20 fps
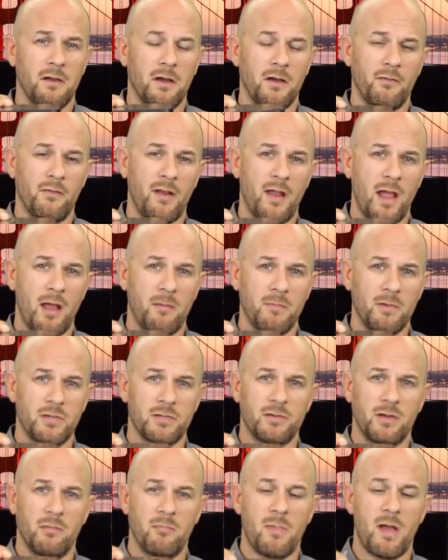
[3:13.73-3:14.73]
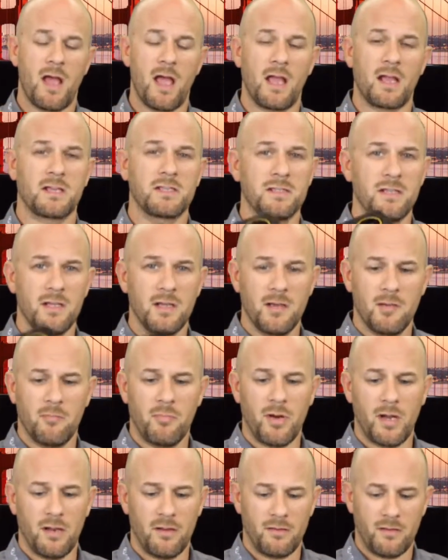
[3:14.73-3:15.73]
of an OmniStream box.
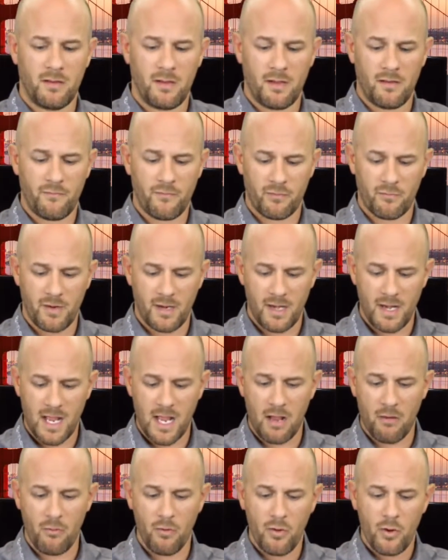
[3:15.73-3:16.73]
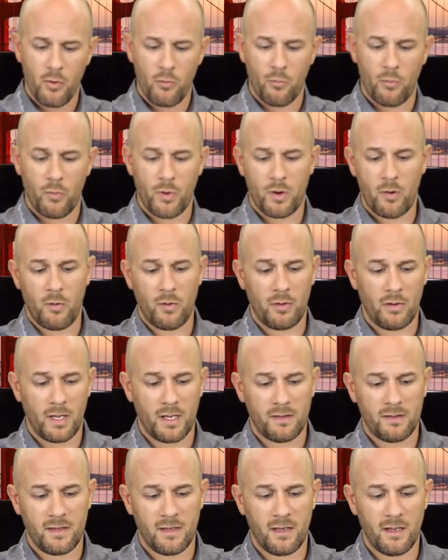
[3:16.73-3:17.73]
But for right now, we'll go
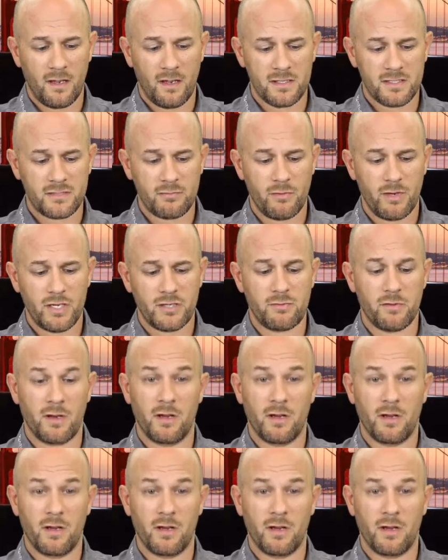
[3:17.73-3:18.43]
like the switch.